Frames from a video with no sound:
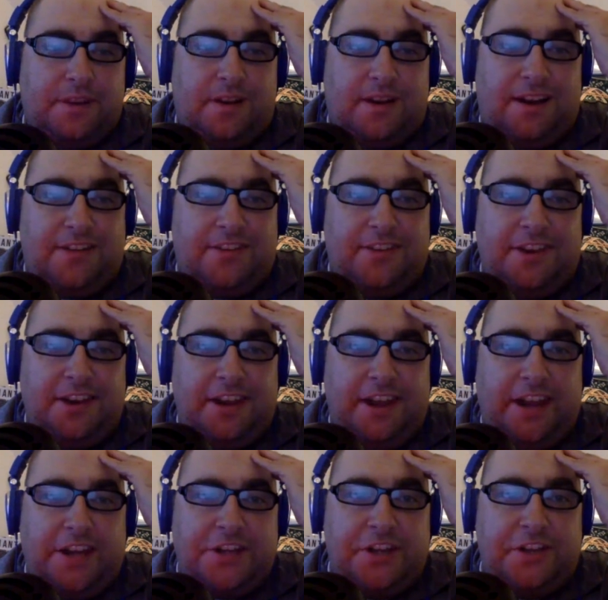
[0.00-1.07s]
Austin
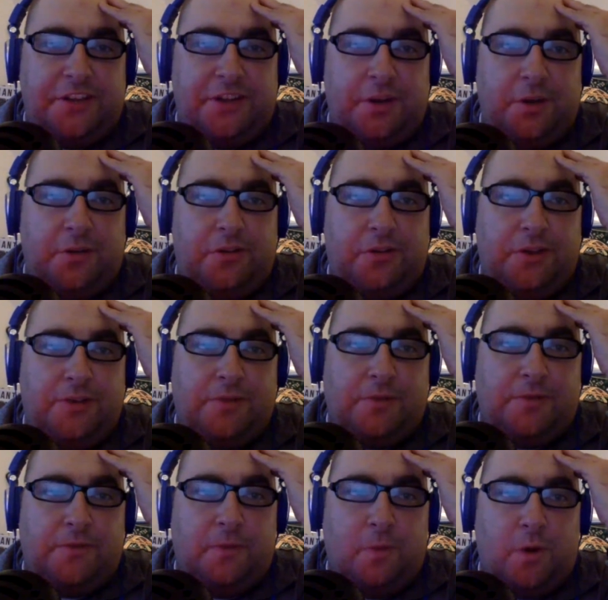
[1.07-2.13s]
Hedges goes 3 for
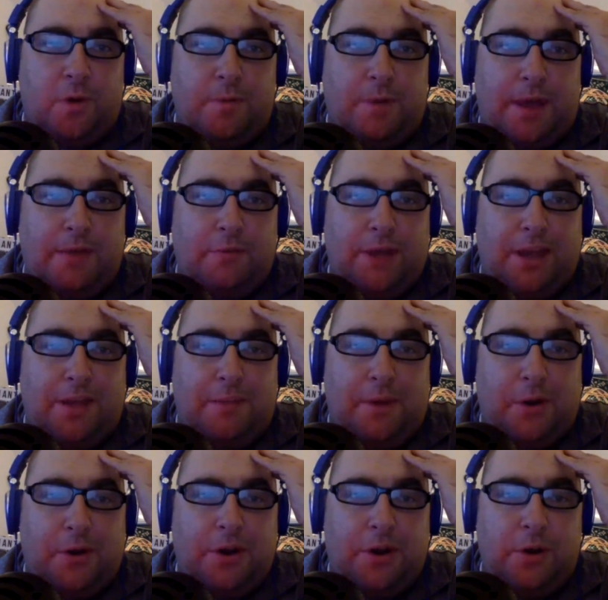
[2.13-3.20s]
4. Manuel
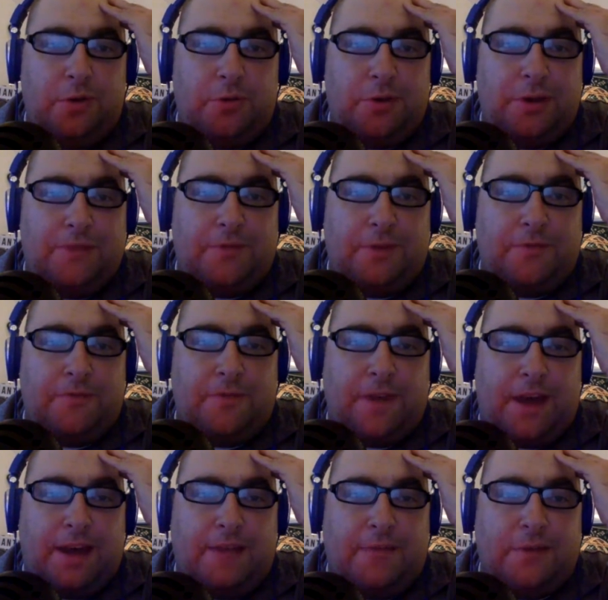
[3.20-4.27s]
Margot 3 for
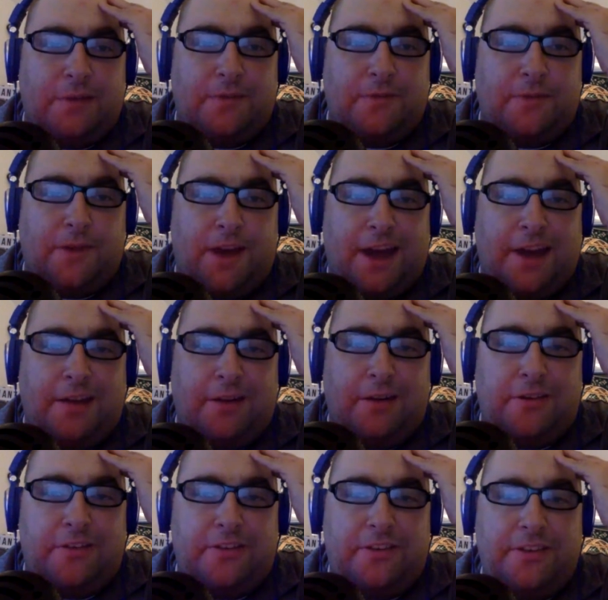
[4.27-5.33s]
5 for the Friars.